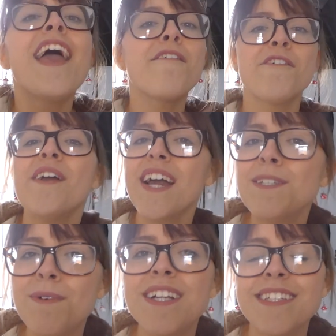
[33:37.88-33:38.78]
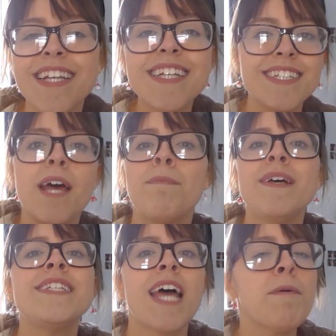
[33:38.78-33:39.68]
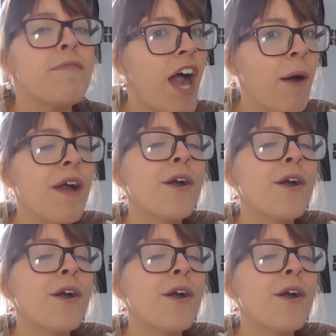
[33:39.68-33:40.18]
If you guys want to see a step-by-step of how I